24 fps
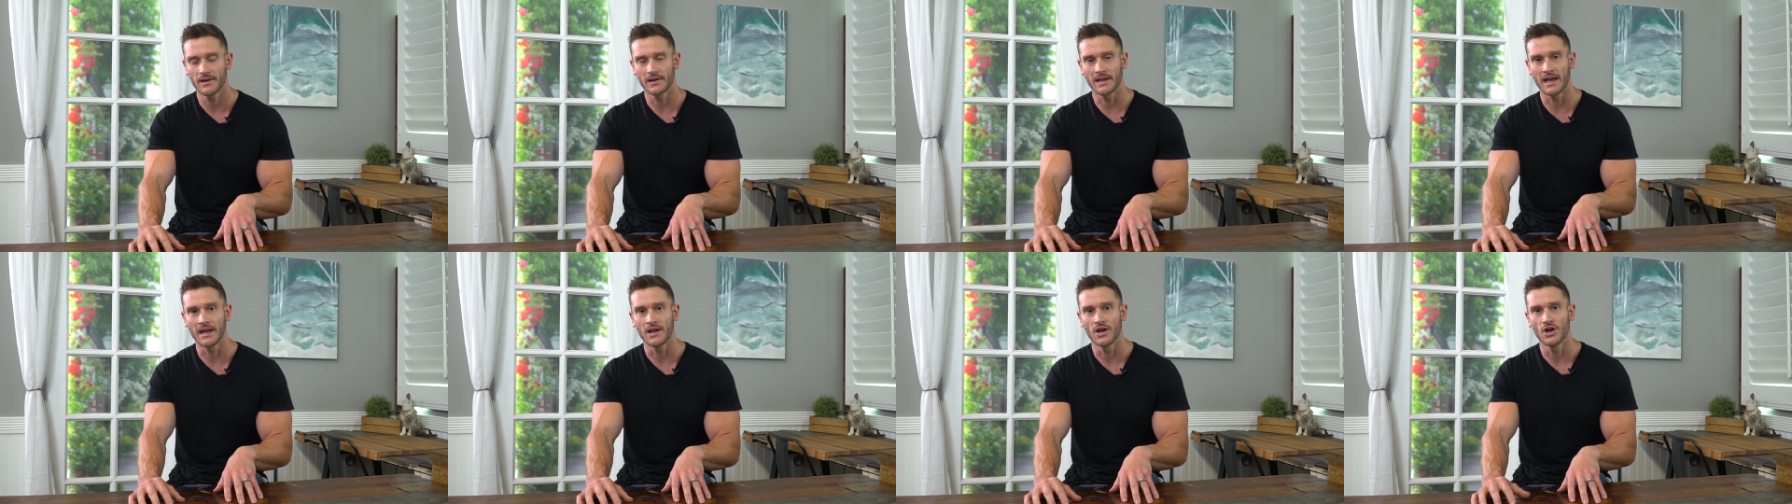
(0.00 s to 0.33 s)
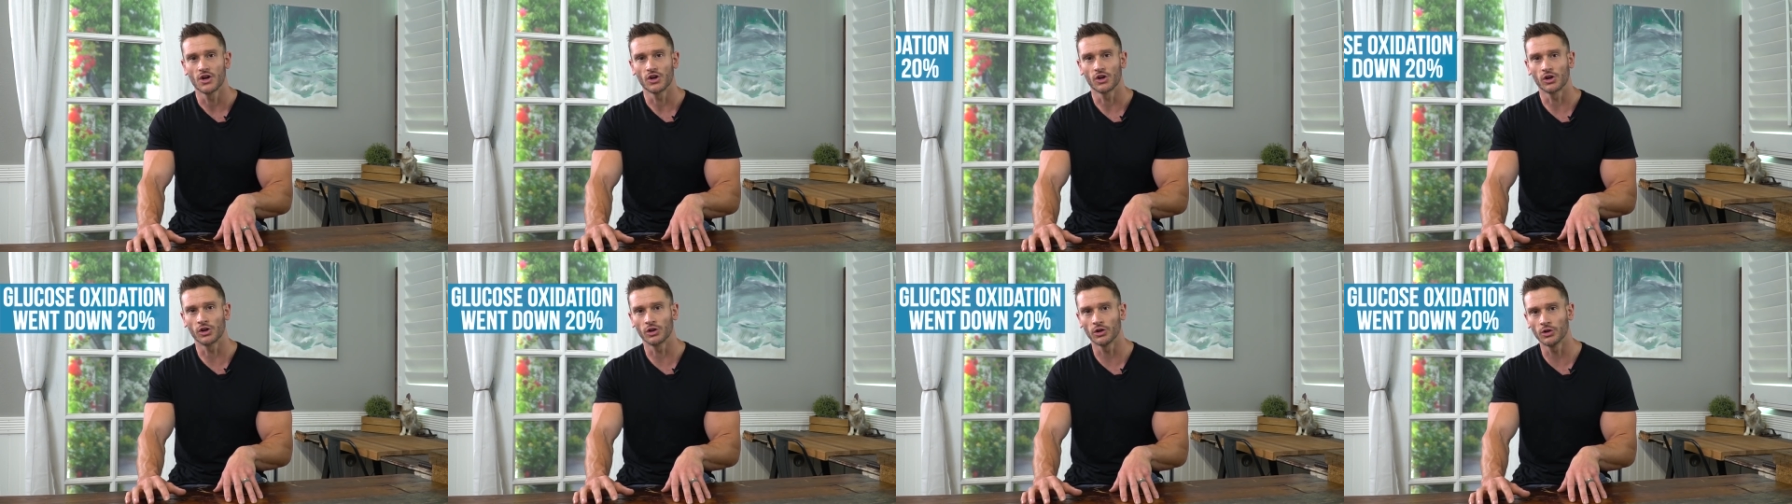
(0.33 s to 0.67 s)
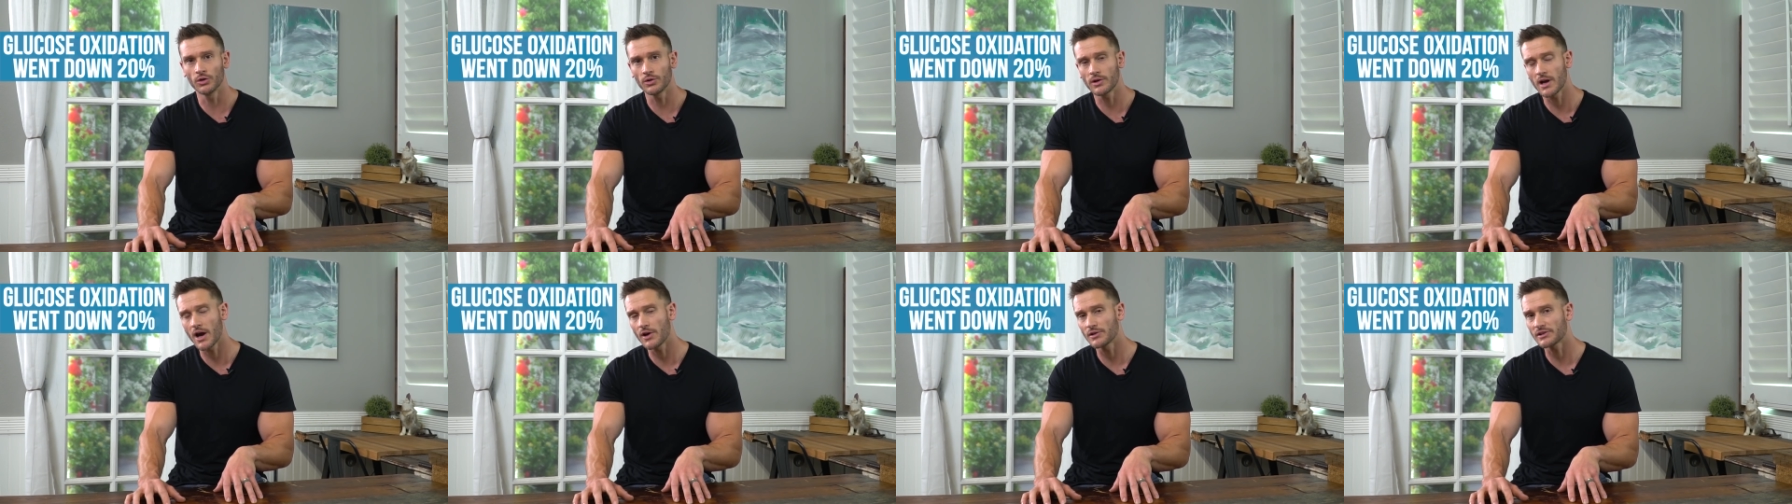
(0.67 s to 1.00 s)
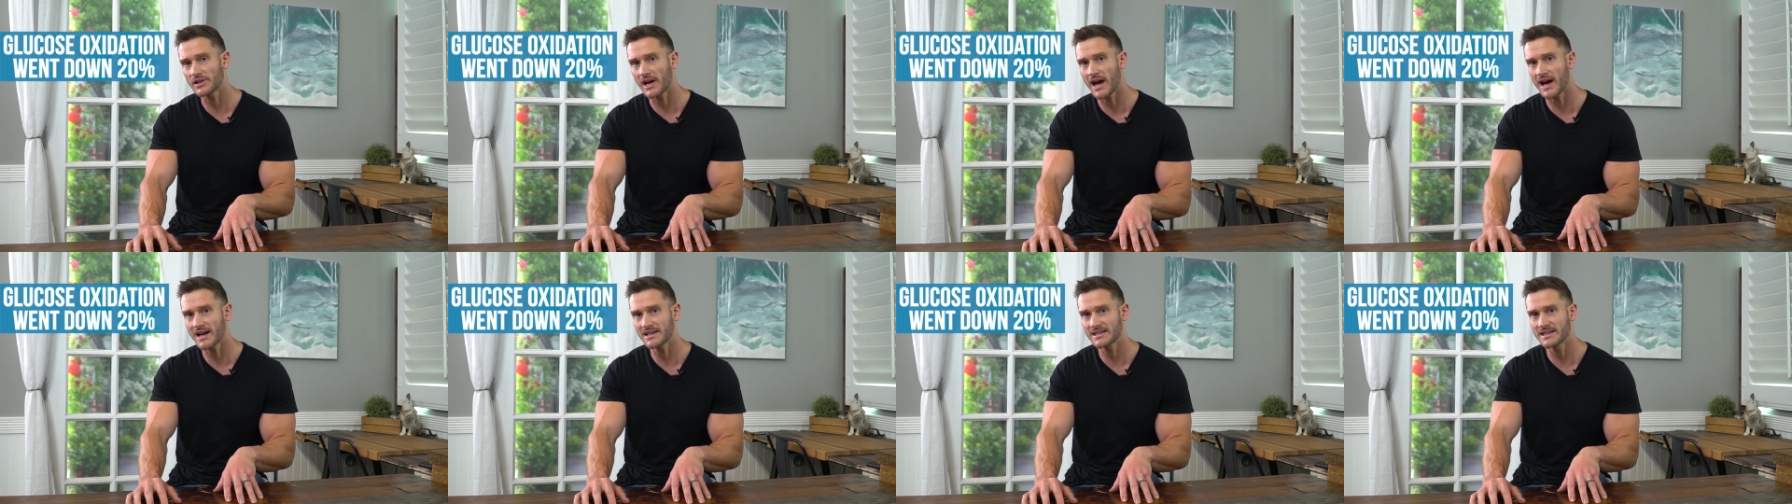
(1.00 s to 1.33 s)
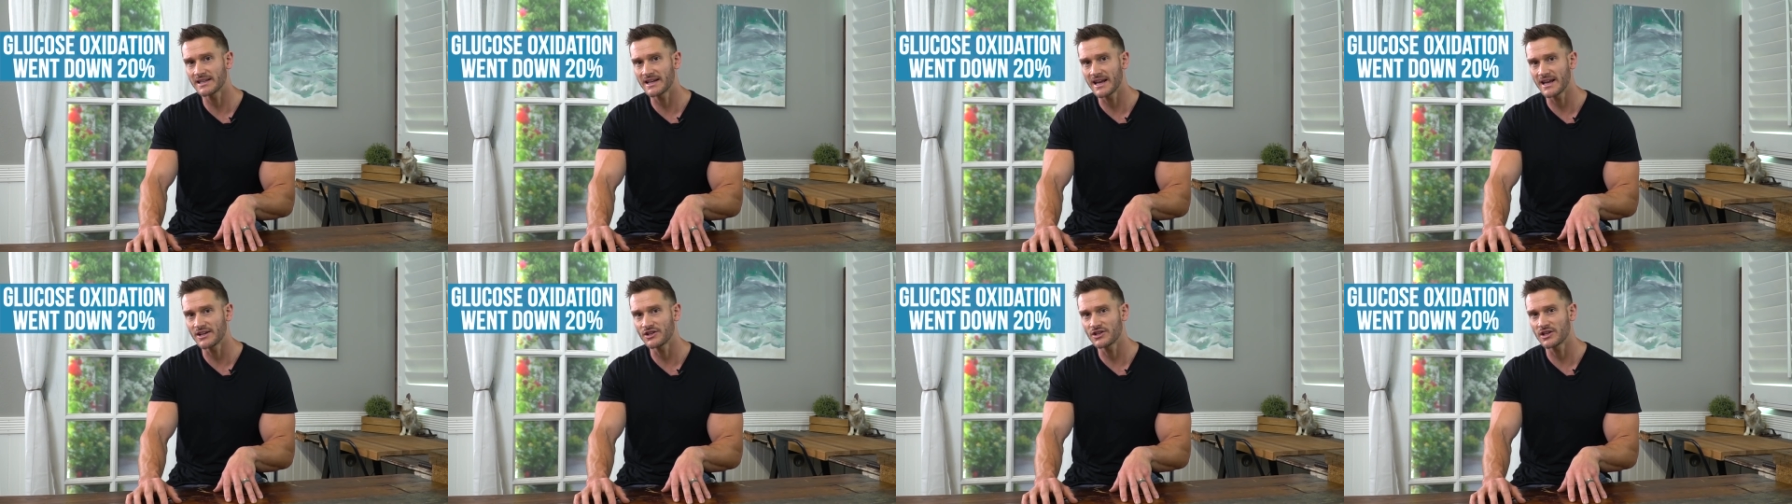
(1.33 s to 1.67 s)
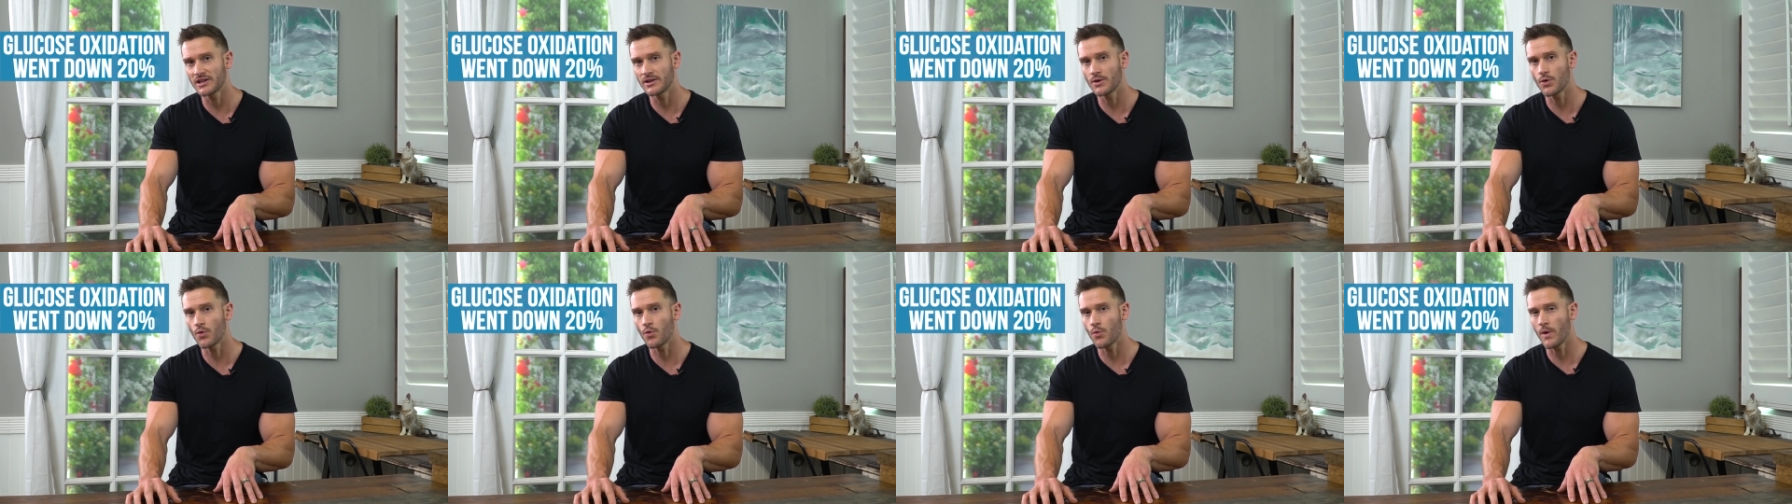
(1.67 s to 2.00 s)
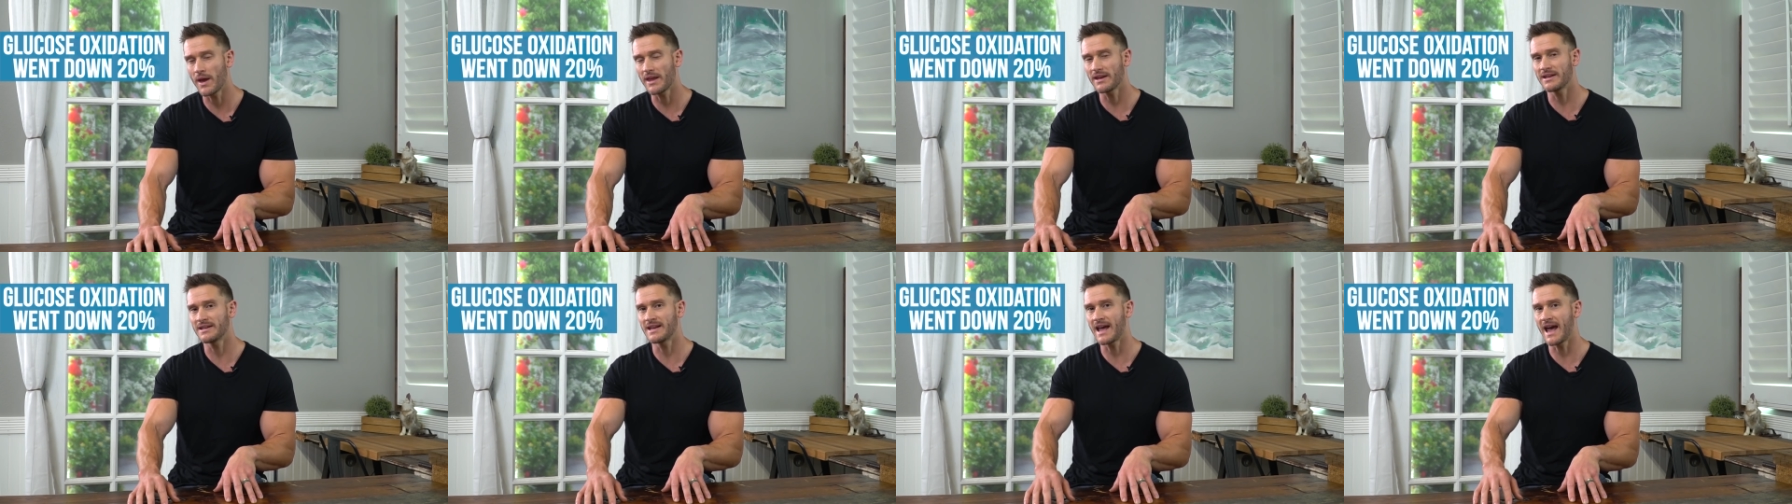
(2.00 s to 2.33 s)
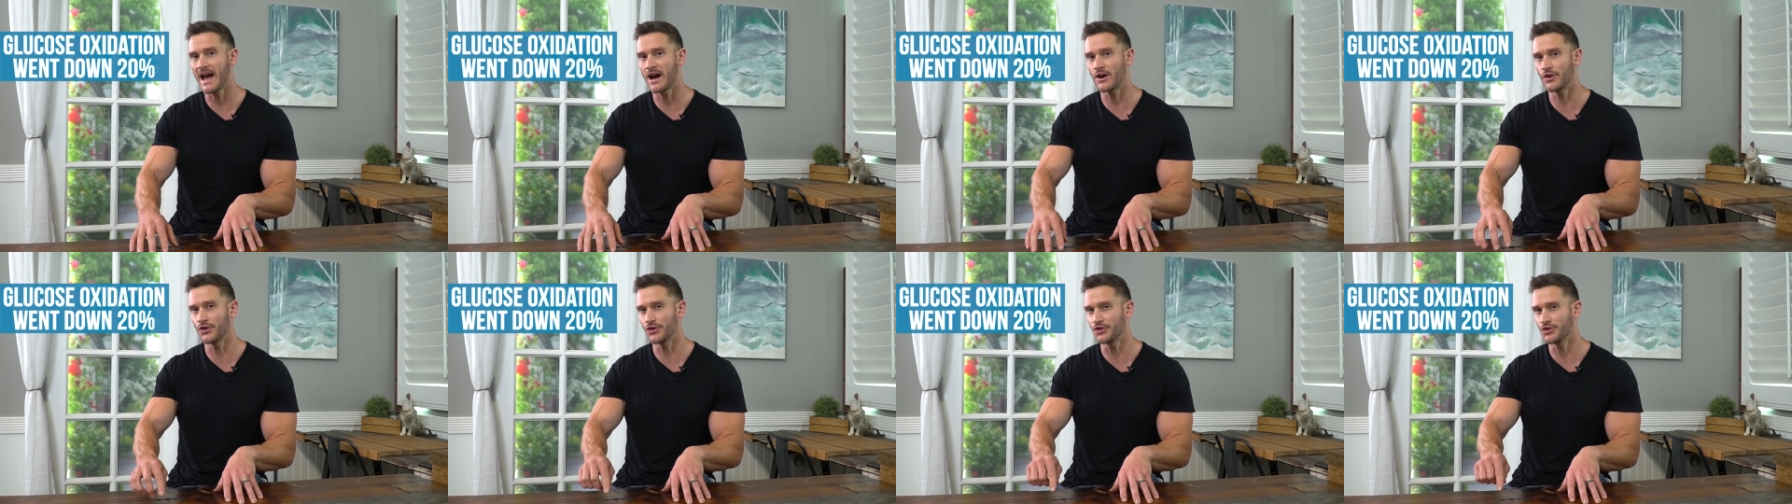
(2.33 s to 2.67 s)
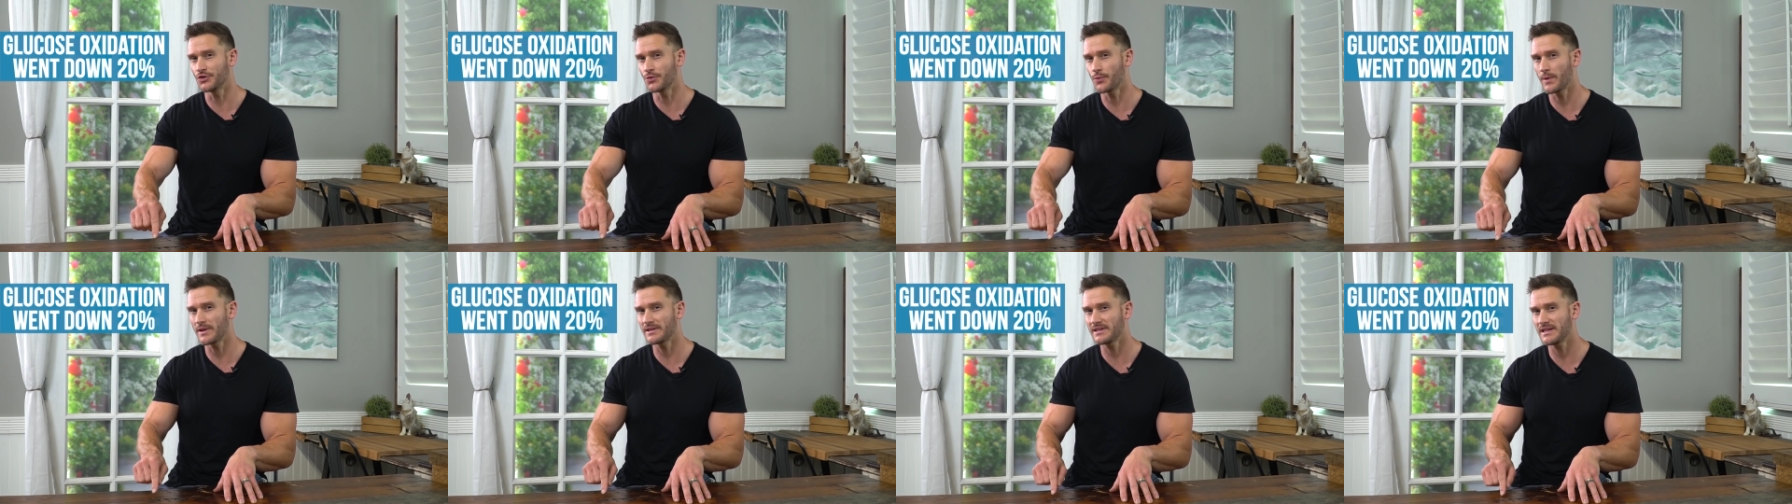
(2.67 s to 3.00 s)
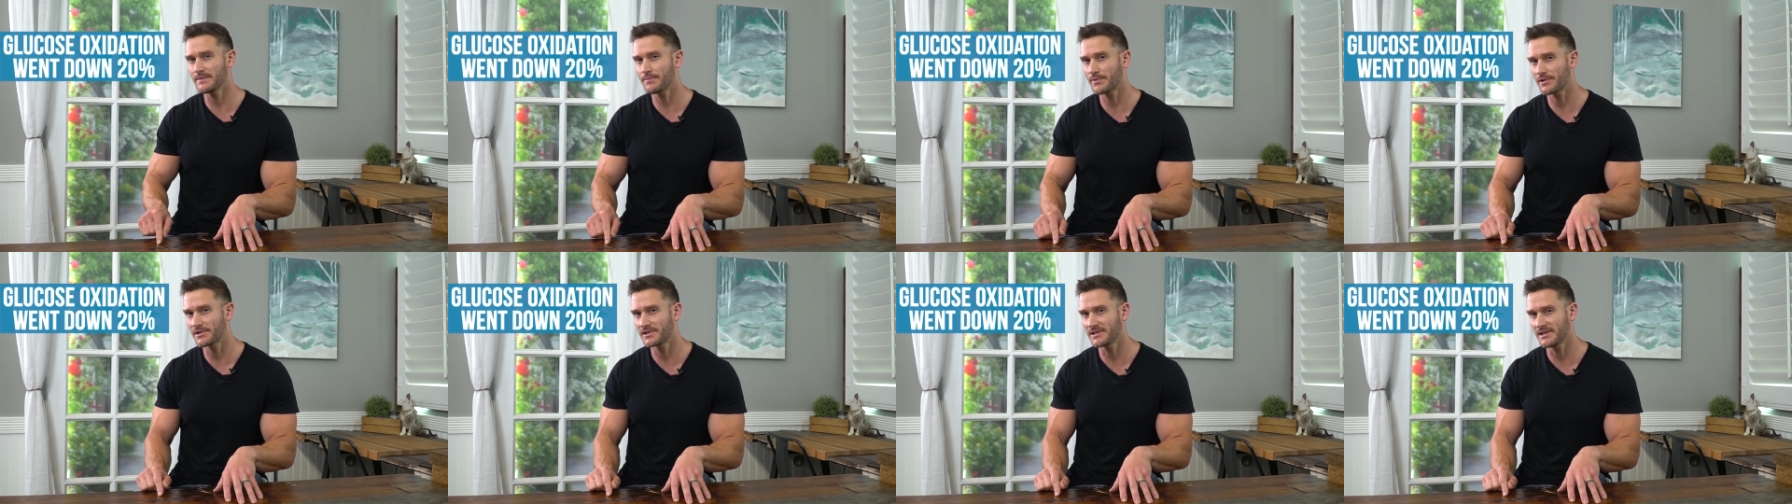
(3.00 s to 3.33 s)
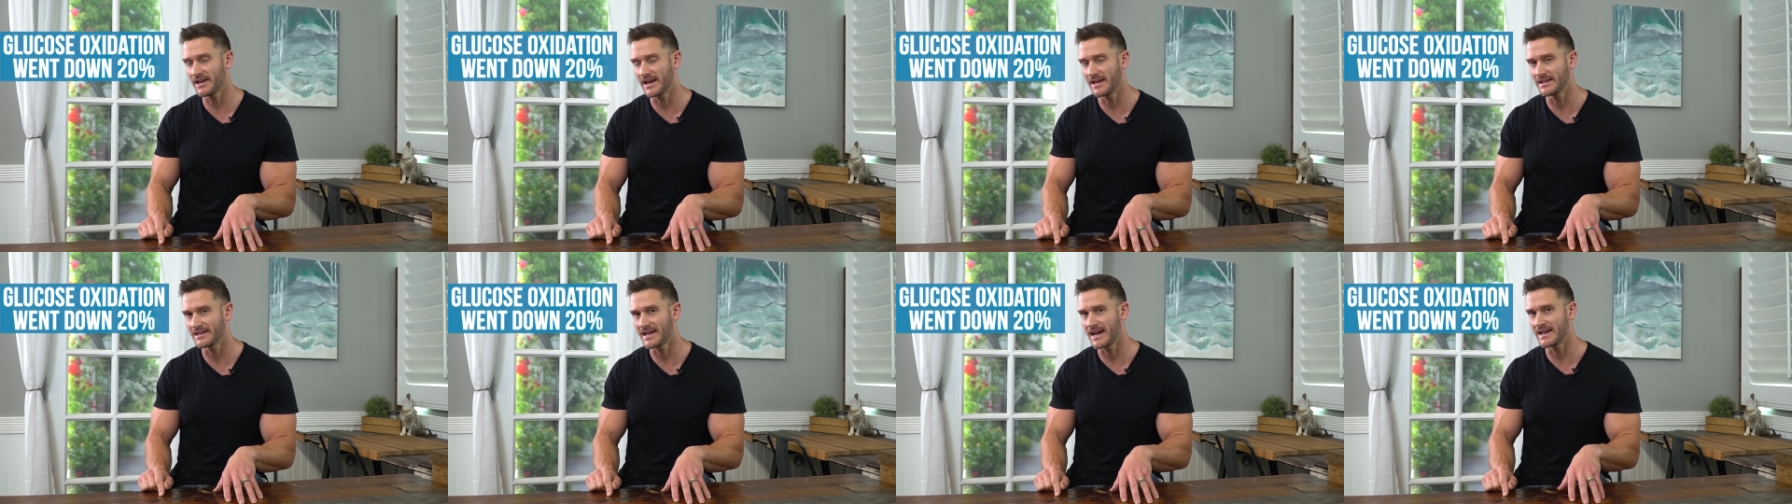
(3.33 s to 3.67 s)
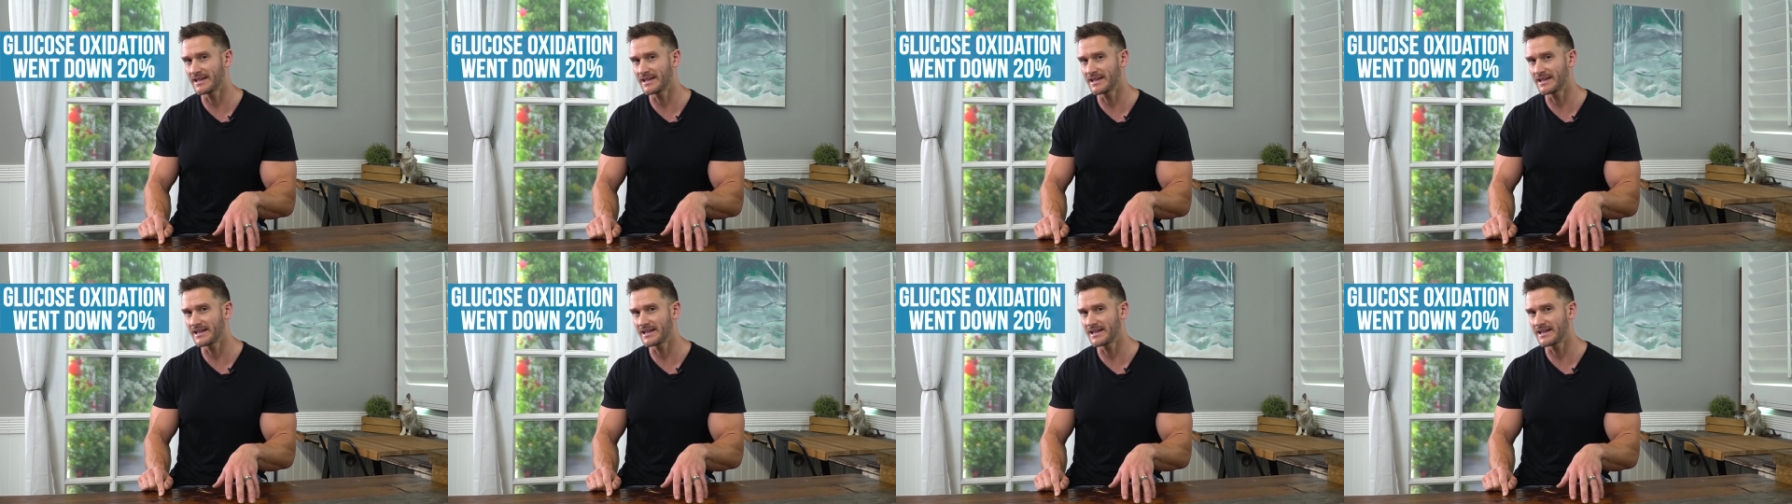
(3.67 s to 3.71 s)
Okay, glucose oxidation went down 20%